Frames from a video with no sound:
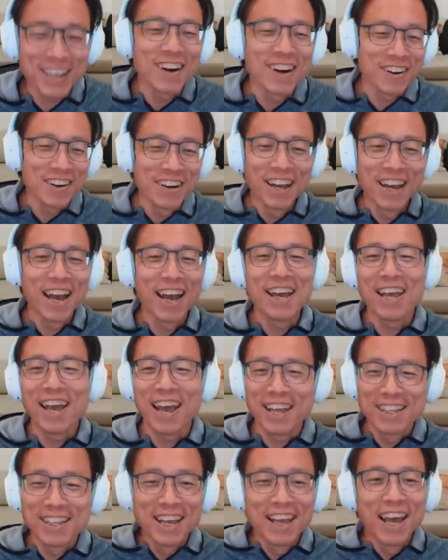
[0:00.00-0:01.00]

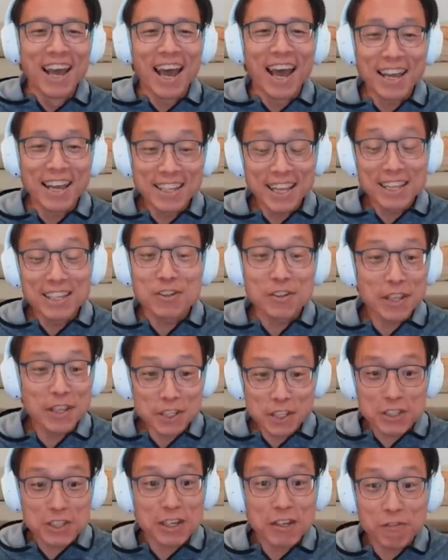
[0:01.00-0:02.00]
and then so they
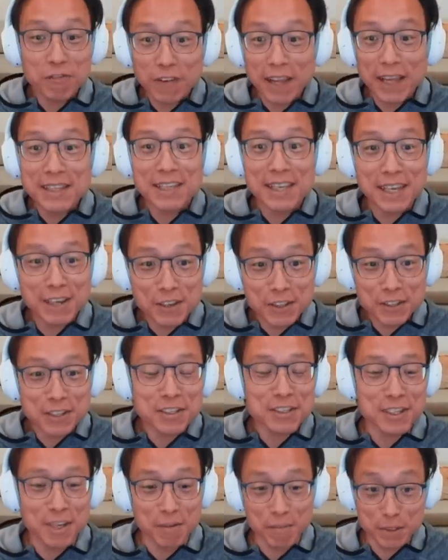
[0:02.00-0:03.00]
just inflate the
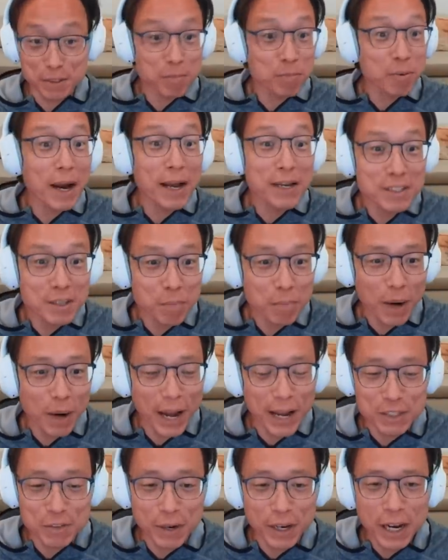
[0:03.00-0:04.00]
ecosystem surprise
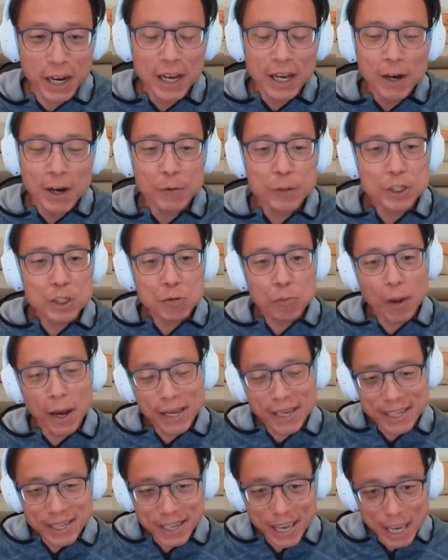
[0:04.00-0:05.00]
surprise right which is
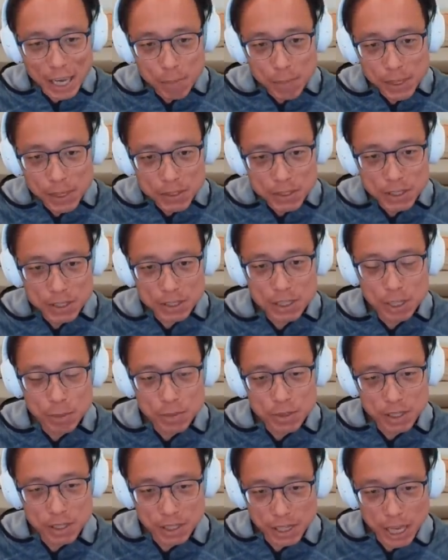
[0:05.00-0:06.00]
why gaming
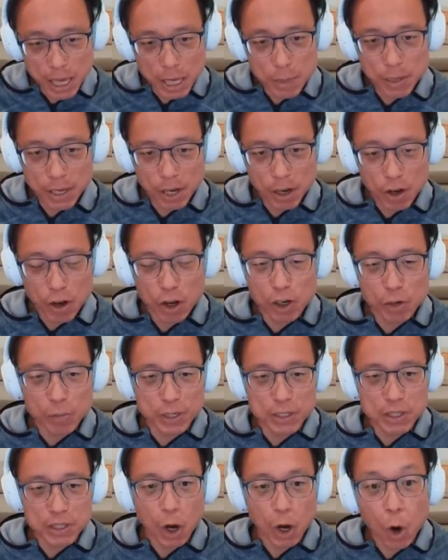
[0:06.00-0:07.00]
systems and gaming
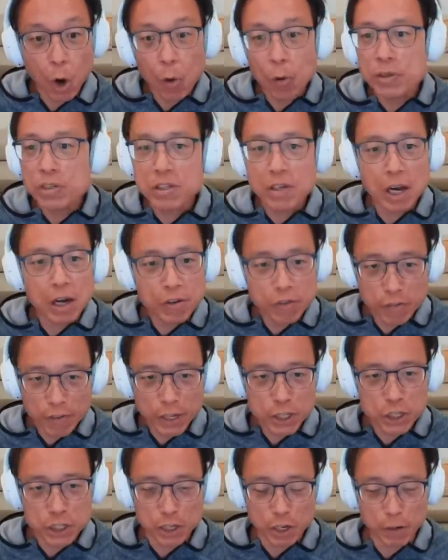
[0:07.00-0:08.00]
economies always are
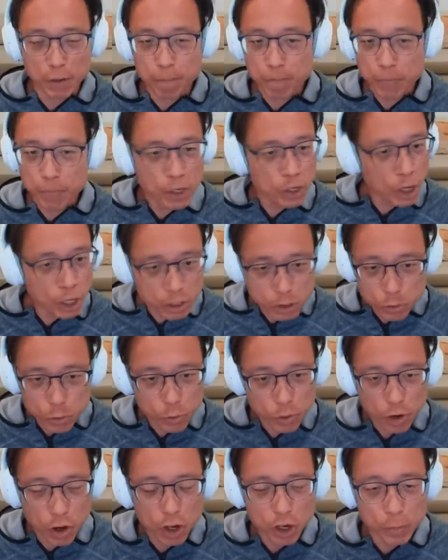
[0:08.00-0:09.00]
inflationary they're not
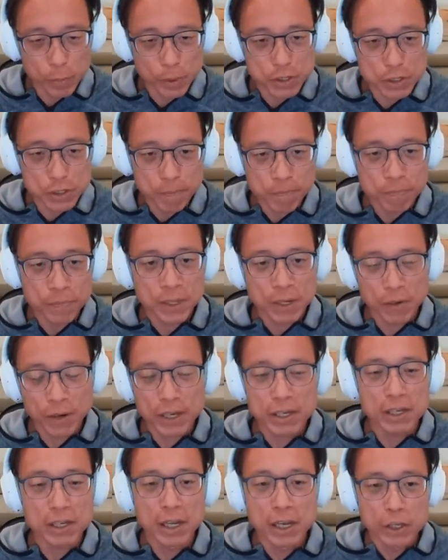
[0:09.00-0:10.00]
true economies
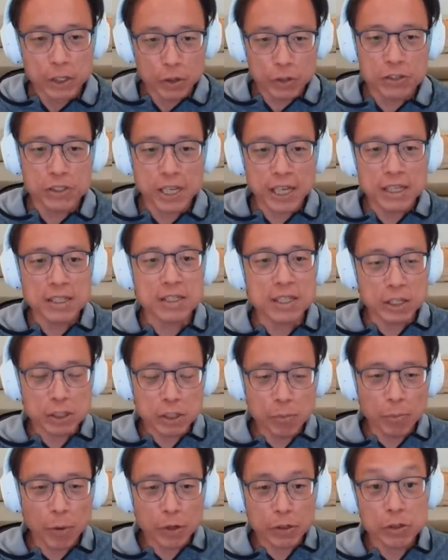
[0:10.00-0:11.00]
right your skins that
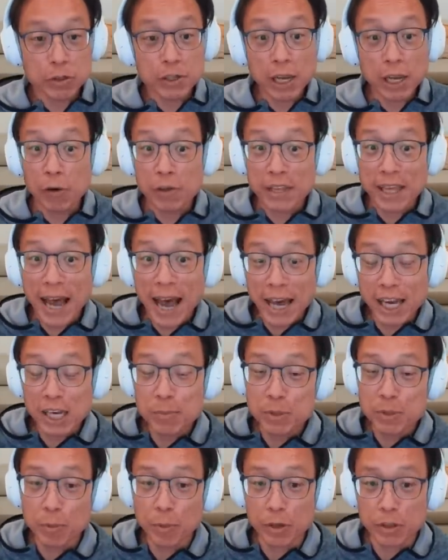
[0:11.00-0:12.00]
you bought today or the
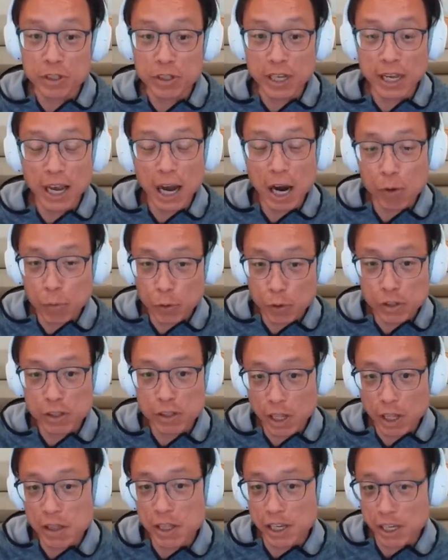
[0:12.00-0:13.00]
items you bought today are worth
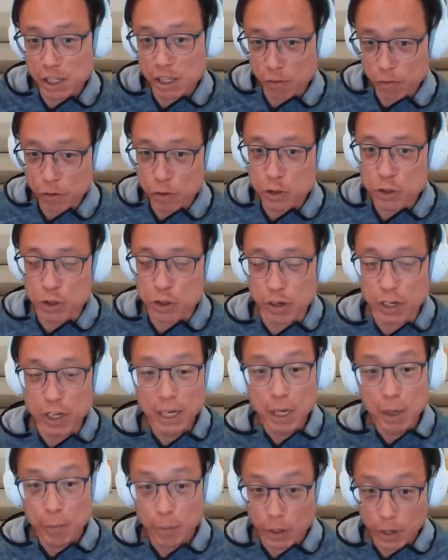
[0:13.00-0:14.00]
nothing in the future
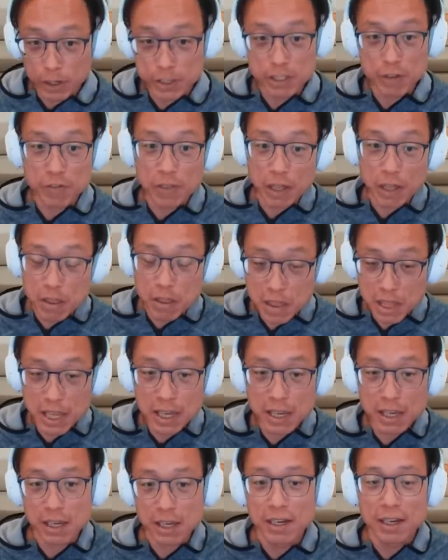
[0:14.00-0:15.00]
because if they
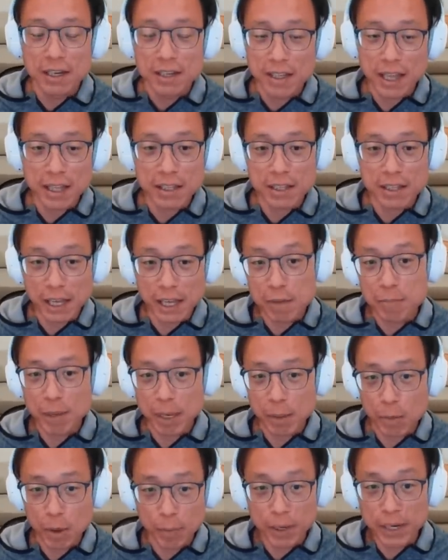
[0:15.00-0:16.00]
think that they can
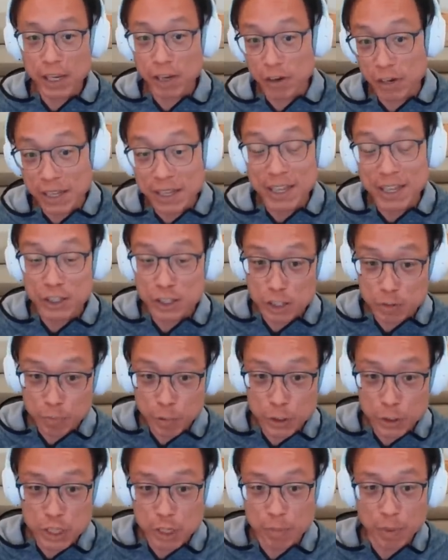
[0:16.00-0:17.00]
make more money on it they'll just
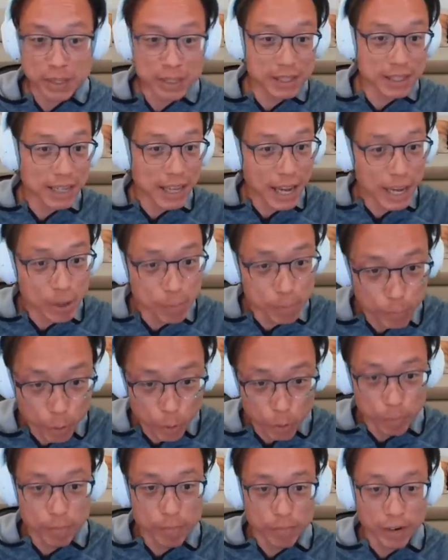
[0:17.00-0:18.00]
push the button and
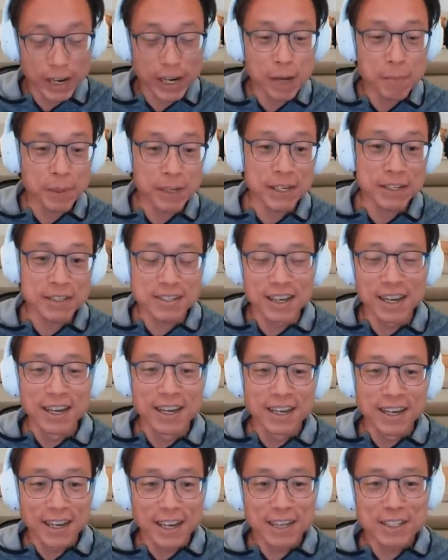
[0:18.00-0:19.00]
boom right i mean it's
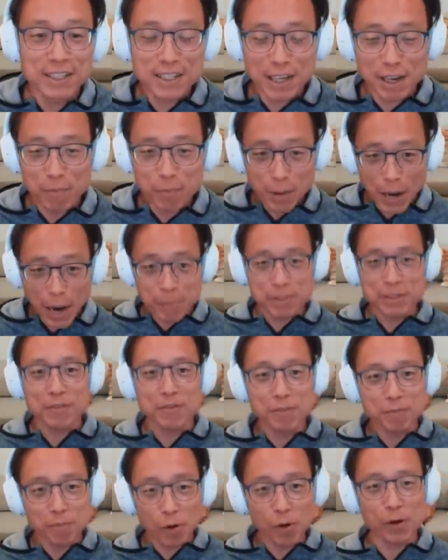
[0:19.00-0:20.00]
it's uh, perhaps
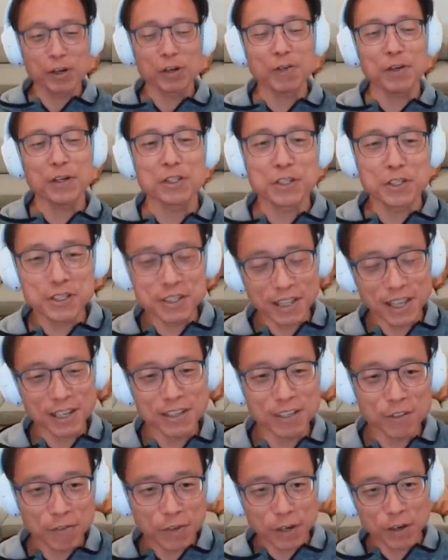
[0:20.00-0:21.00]
even more egregious
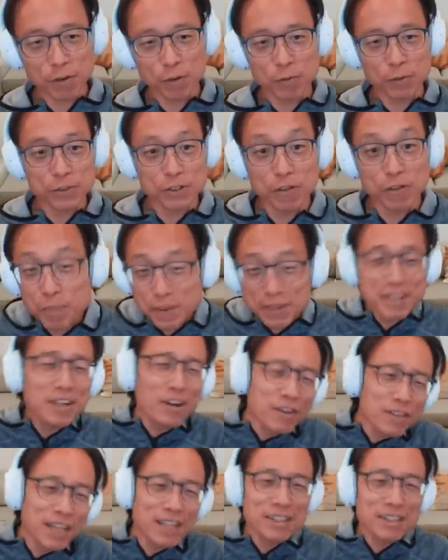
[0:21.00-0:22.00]
than the federal reserve but you
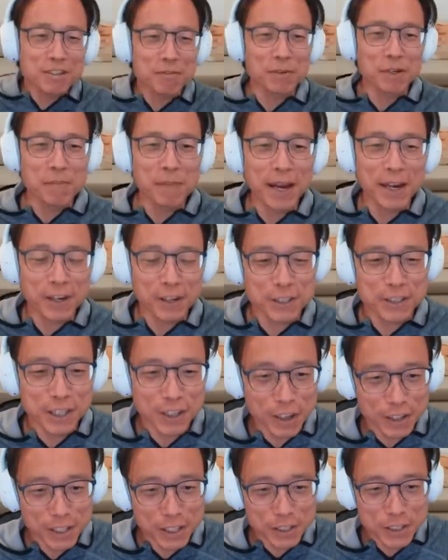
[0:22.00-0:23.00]
know that doesn't really matter because they're
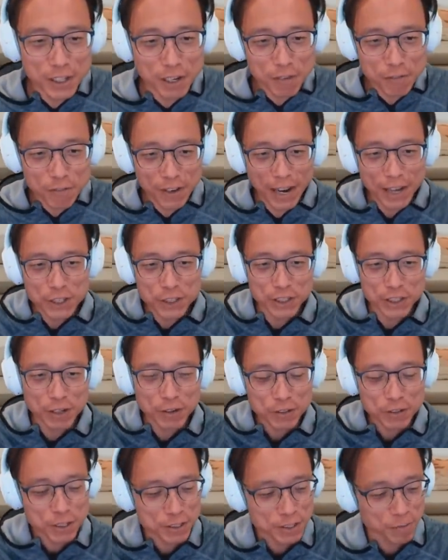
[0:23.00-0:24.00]
not necessarily a financial
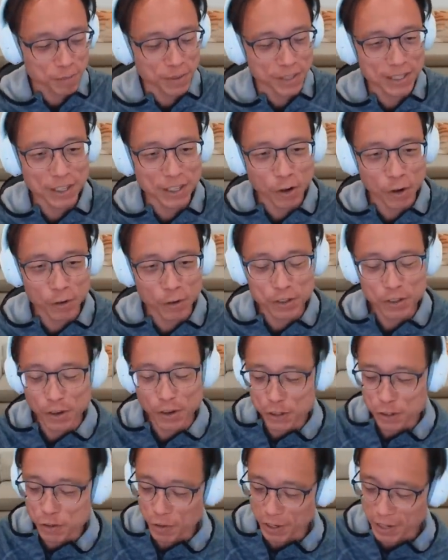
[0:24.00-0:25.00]
ecosystem in the current
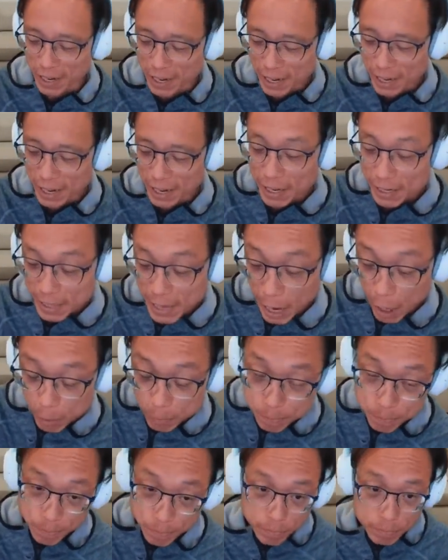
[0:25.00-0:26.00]
construct
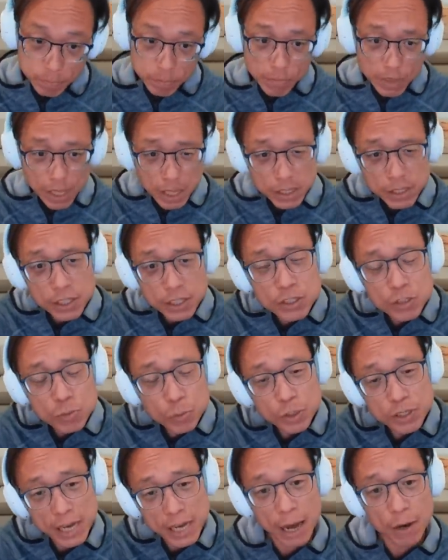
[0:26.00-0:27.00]
now this is
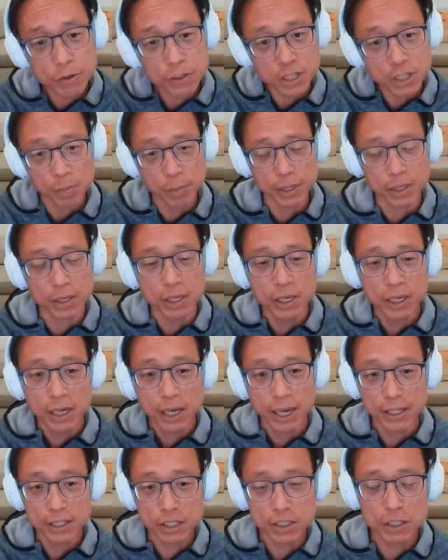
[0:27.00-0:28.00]
where daos come in
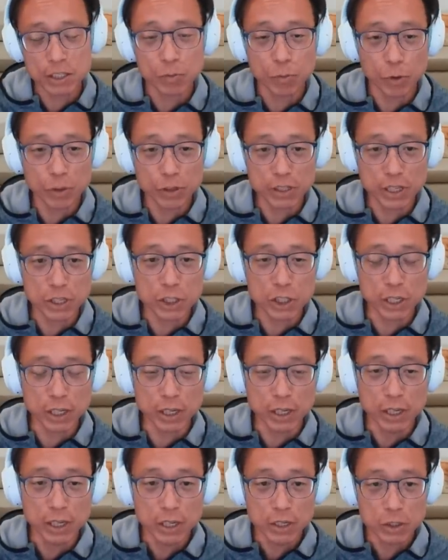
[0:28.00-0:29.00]
and this is where
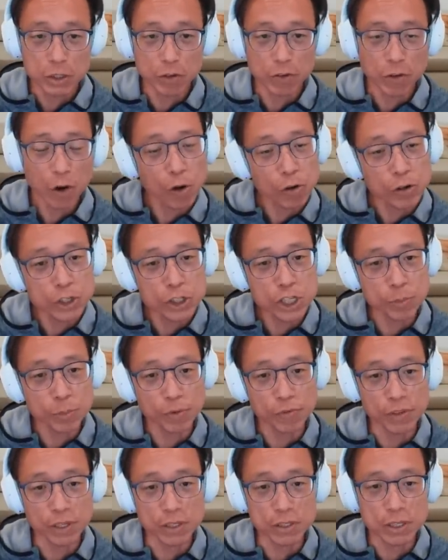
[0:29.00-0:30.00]
essentially sort of ownership
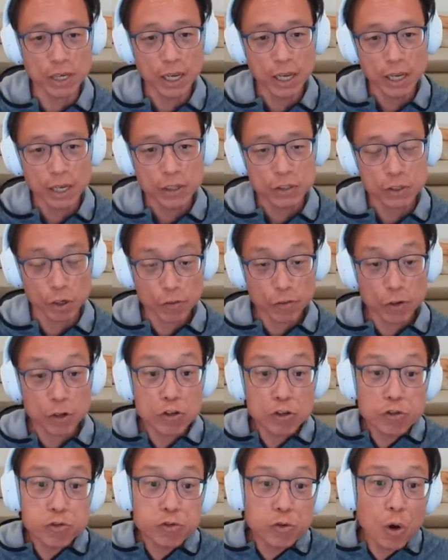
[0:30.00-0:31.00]
of these sort of
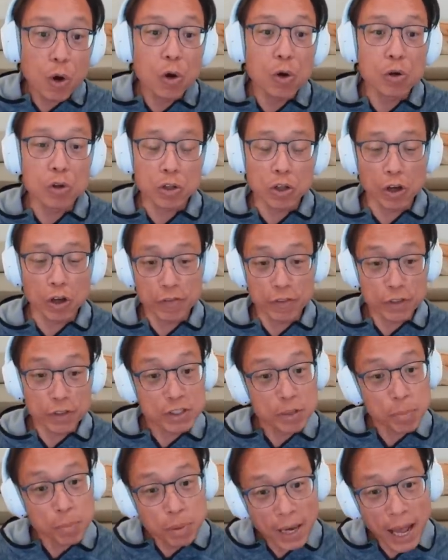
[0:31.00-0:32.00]
control of the
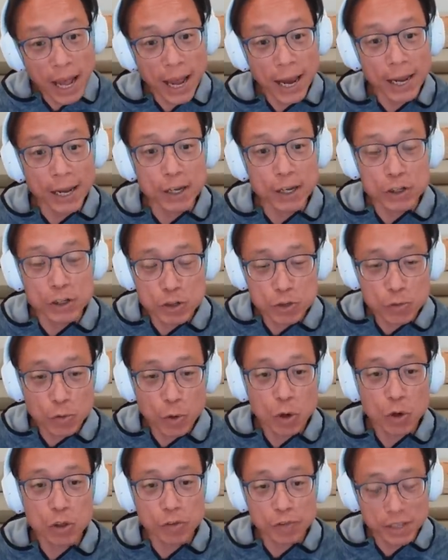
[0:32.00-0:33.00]
supply,
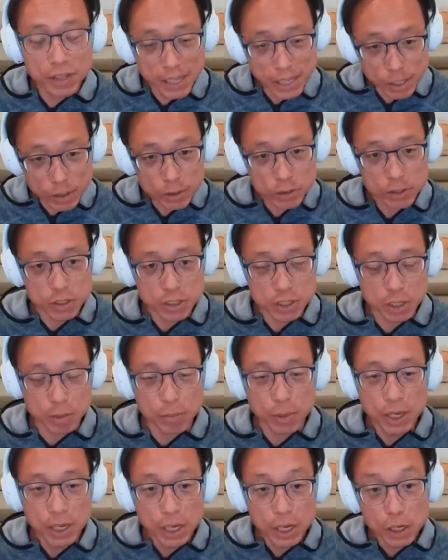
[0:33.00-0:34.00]
control of the
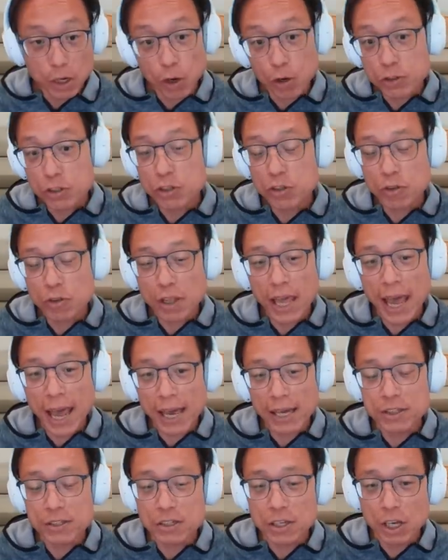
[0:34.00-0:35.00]
ecosystem goes into the
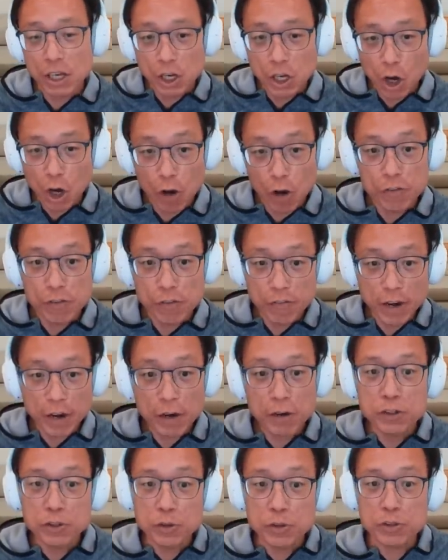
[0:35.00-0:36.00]
hands of the
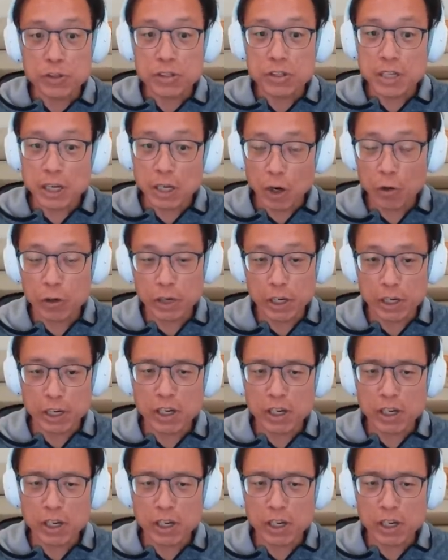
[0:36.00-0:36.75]
very users that own it.